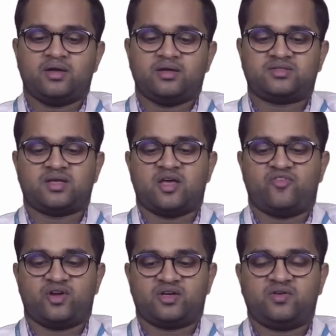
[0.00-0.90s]
Its
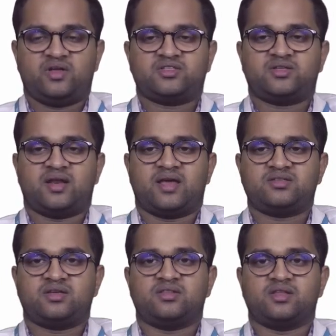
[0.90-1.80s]
effectiveness
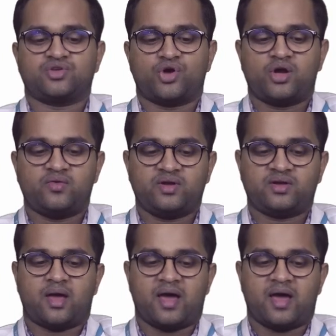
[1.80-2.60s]
lies in the solvent